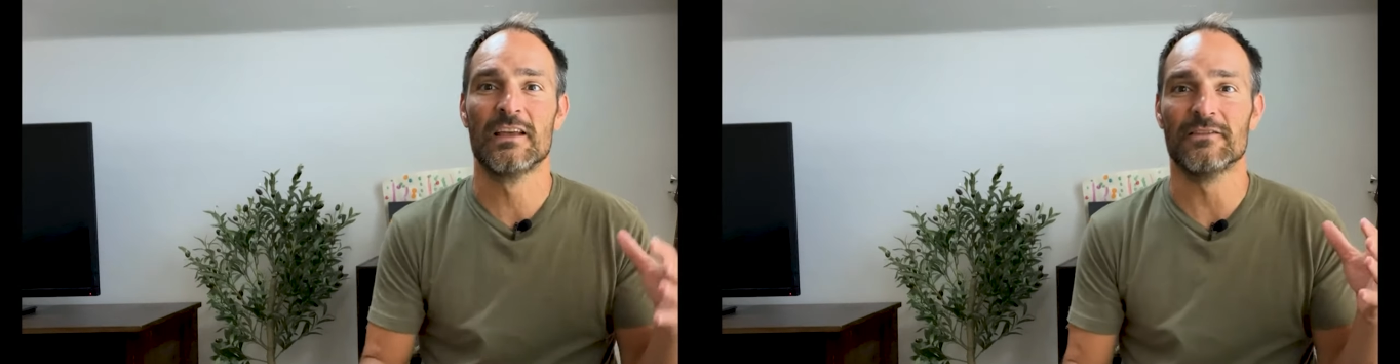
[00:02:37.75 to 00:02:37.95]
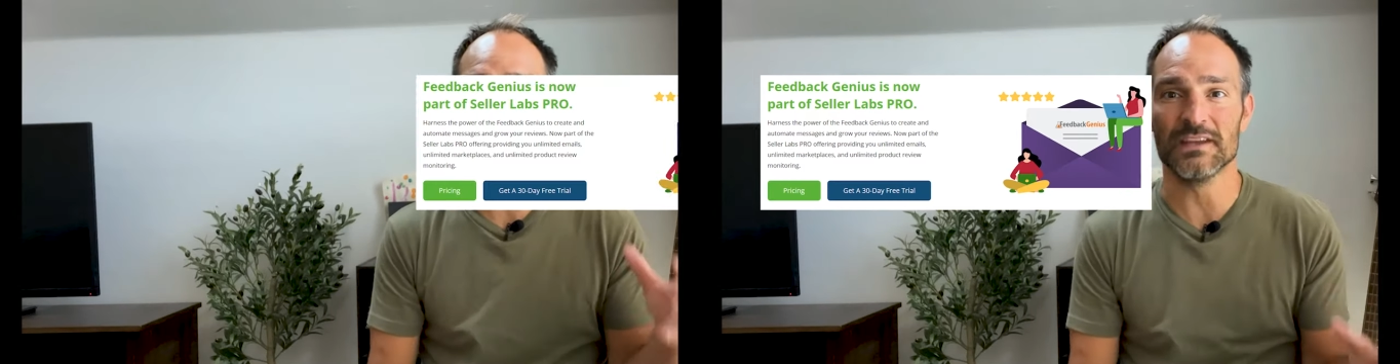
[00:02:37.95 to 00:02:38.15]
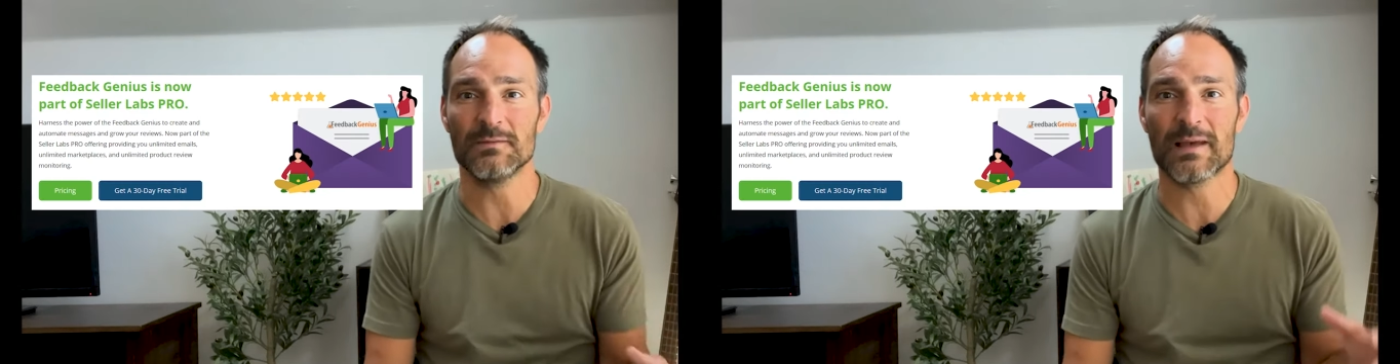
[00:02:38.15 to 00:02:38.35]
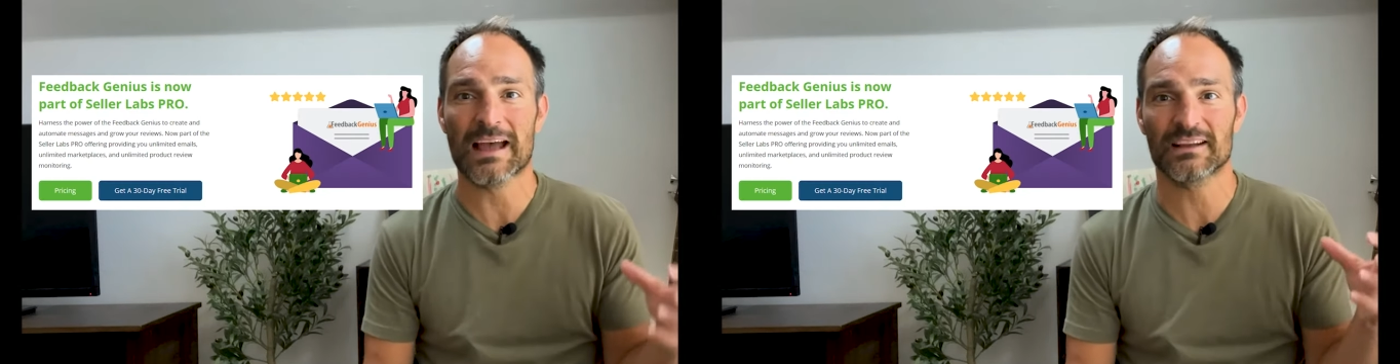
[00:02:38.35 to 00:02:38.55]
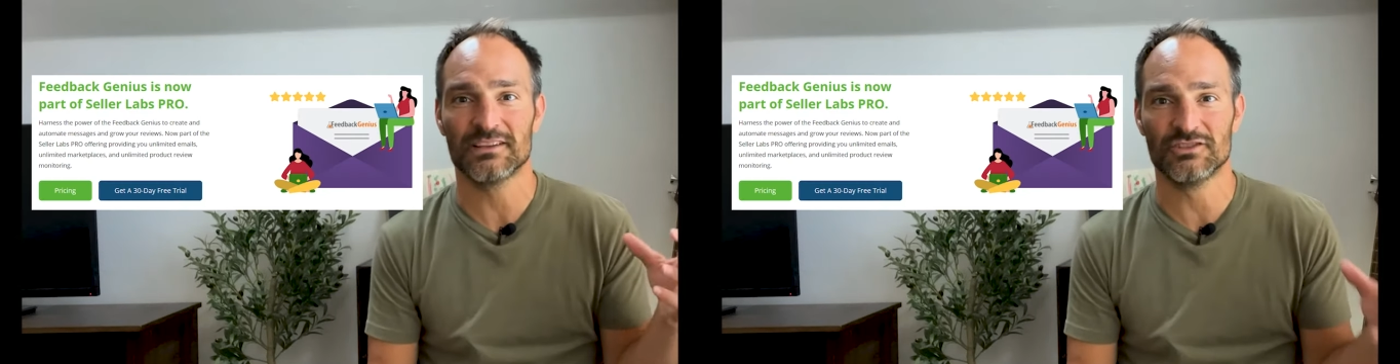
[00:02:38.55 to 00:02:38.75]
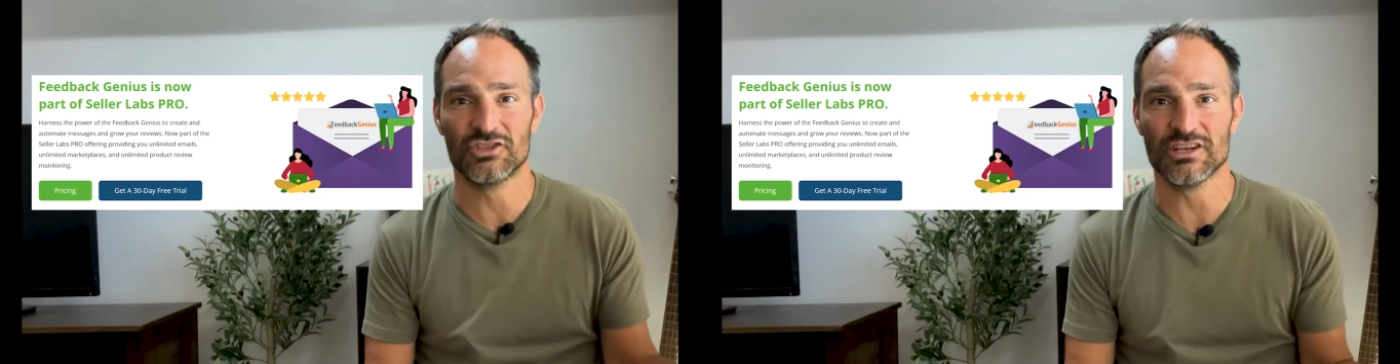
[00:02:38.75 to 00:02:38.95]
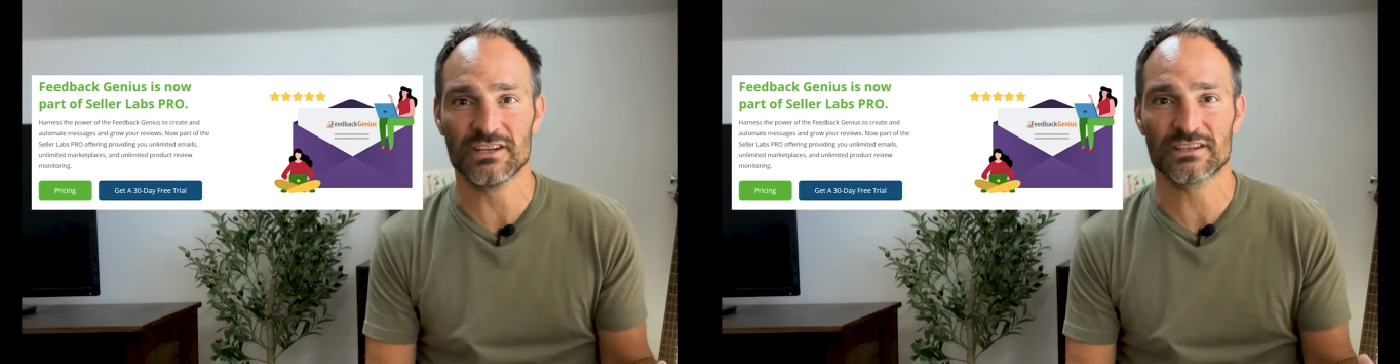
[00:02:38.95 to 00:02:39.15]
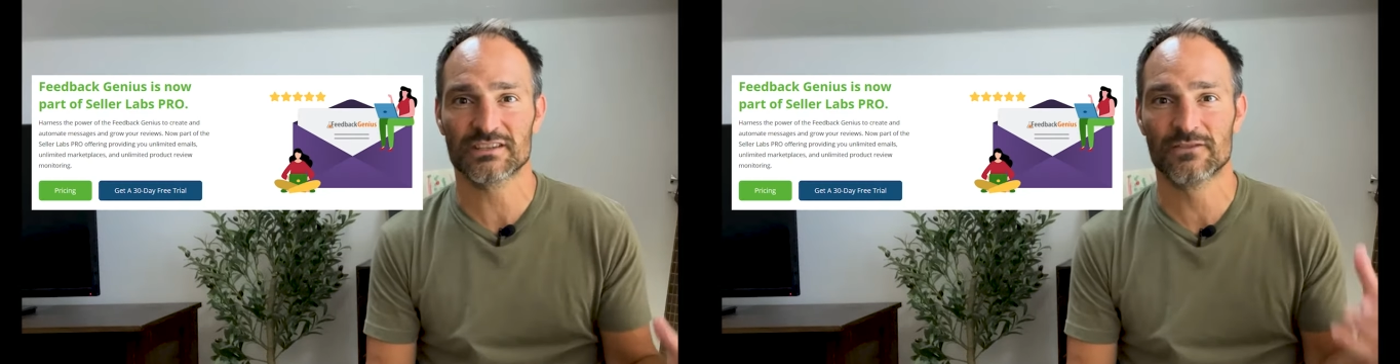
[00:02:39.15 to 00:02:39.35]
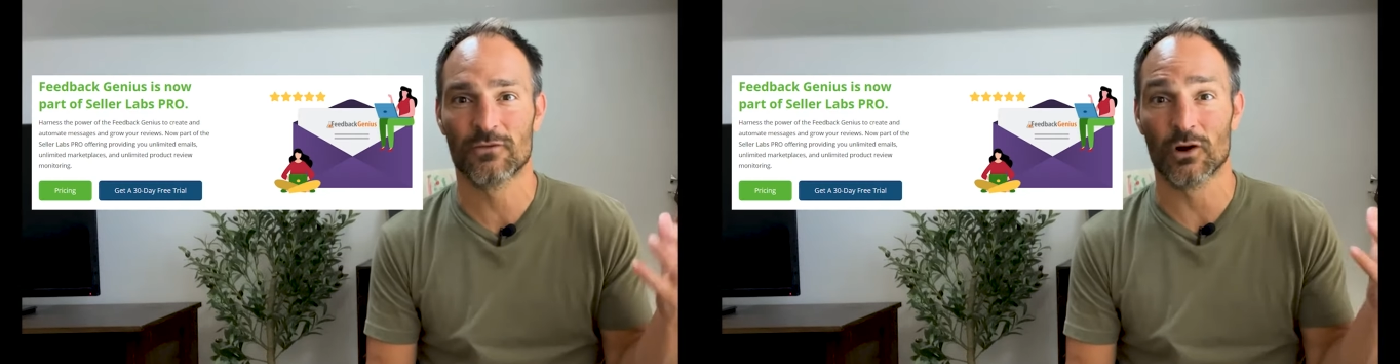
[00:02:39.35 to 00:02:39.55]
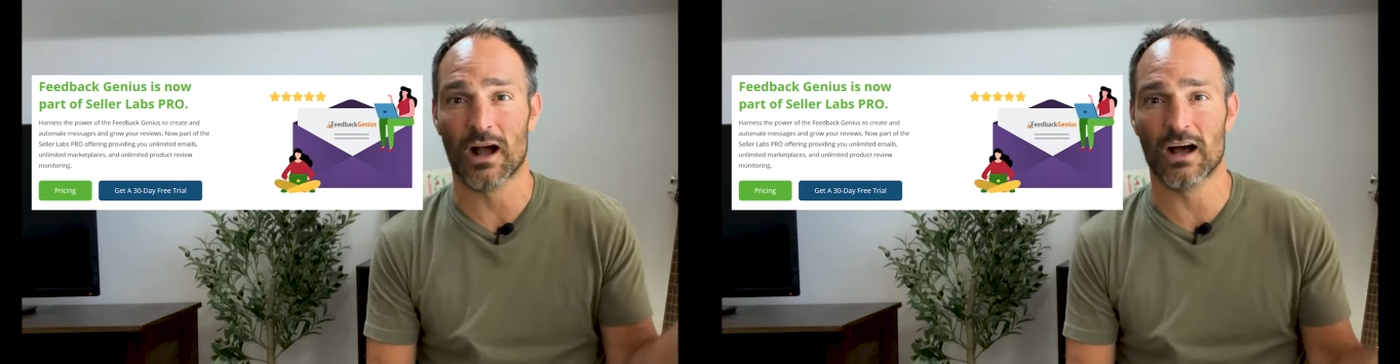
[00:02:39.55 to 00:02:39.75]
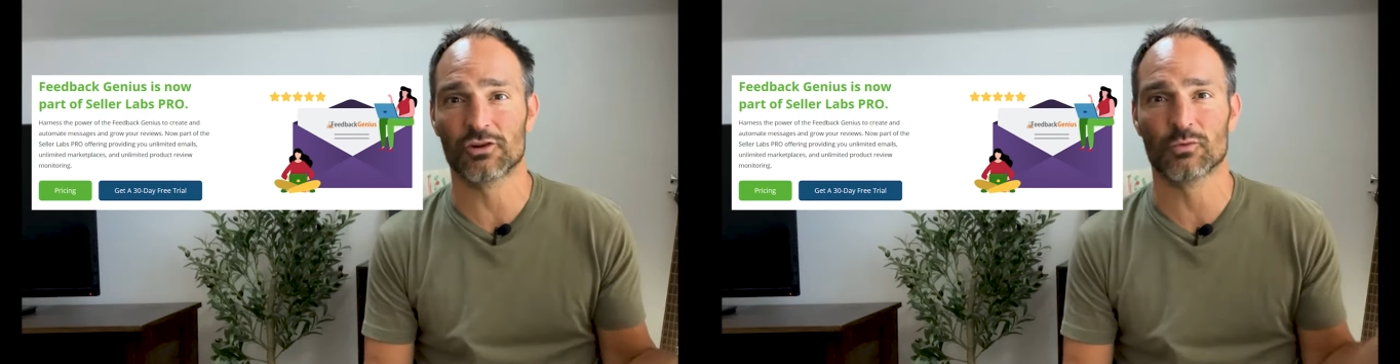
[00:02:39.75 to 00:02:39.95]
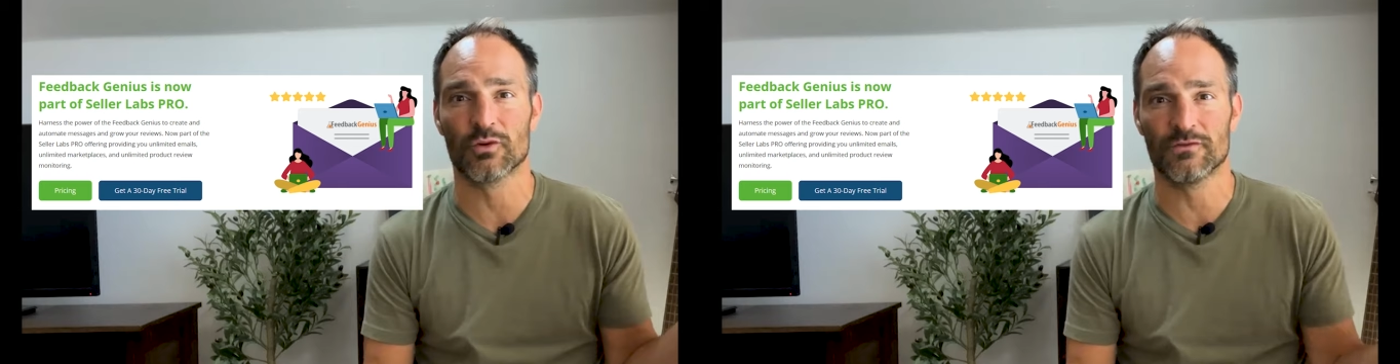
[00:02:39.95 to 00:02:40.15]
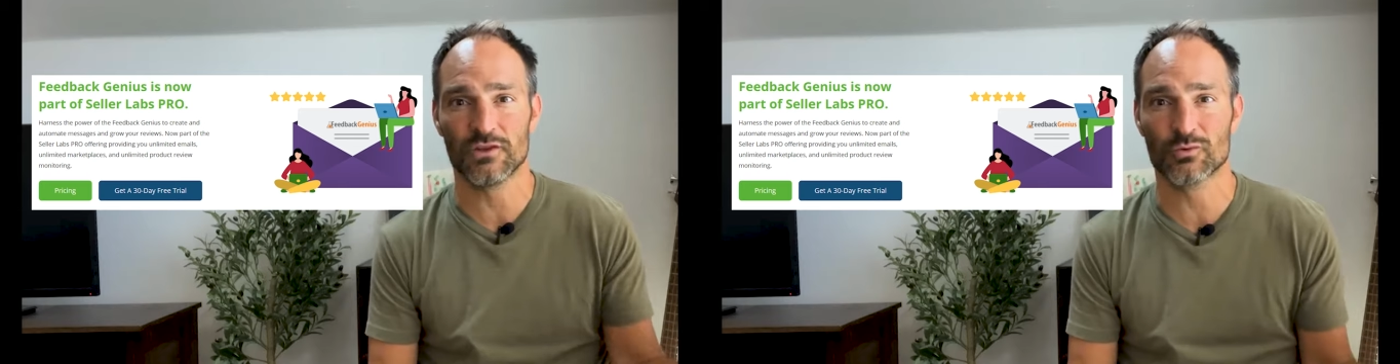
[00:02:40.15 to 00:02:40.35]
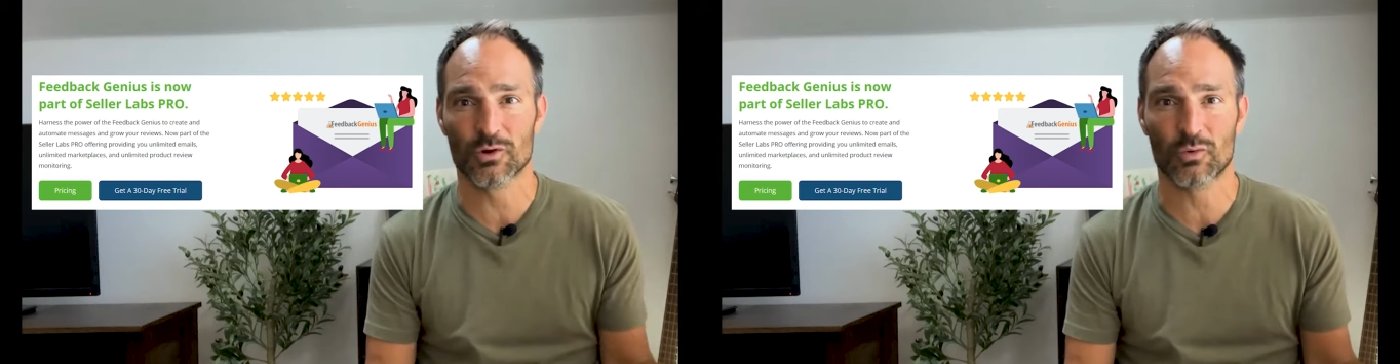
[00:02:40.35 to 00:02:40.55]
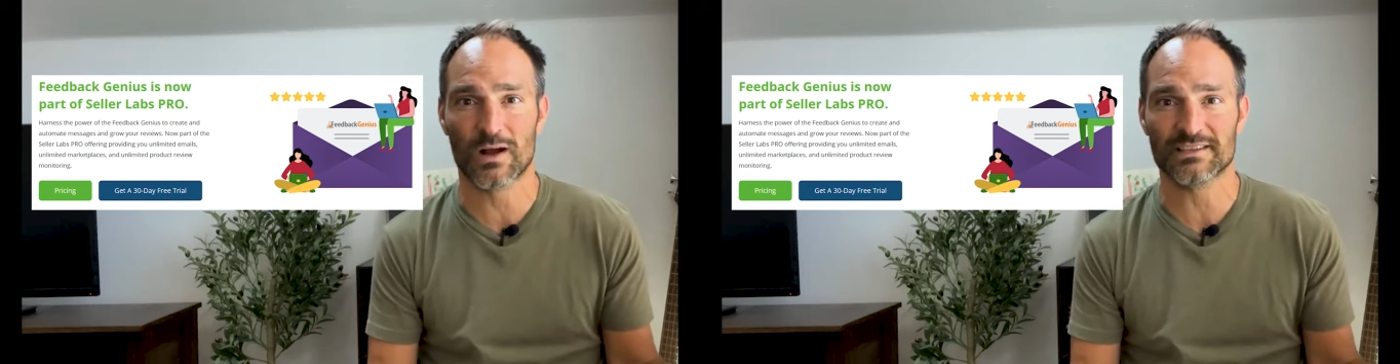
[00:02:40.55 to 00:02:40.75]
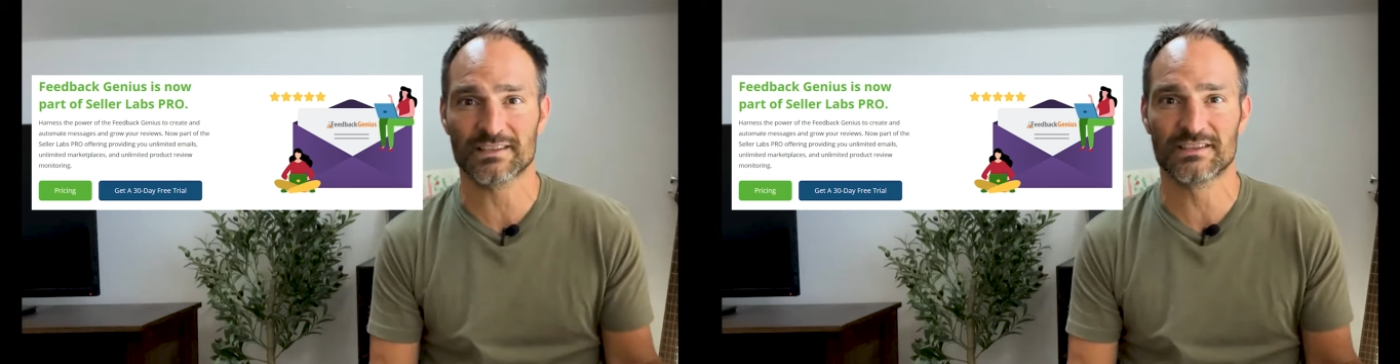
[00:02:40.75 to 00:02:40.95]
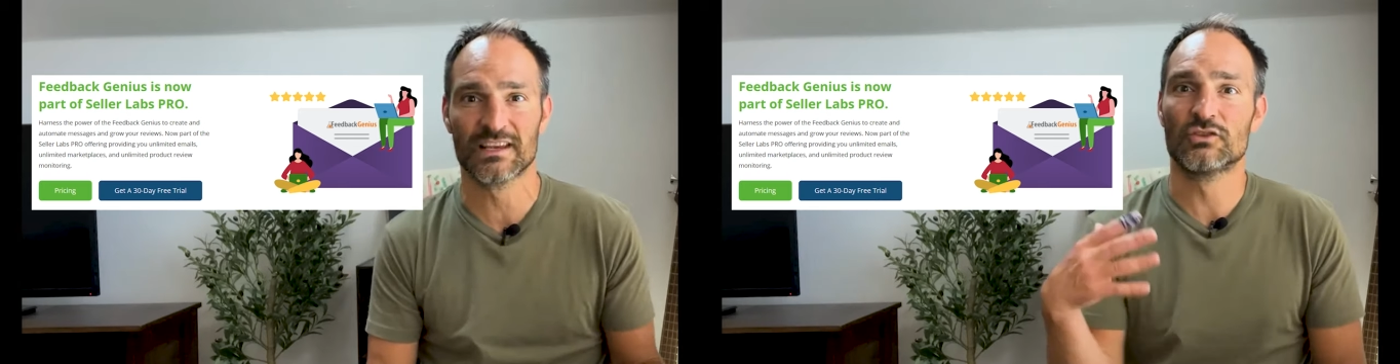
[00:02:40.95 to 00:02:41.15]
Feedback Genius for auto review requests.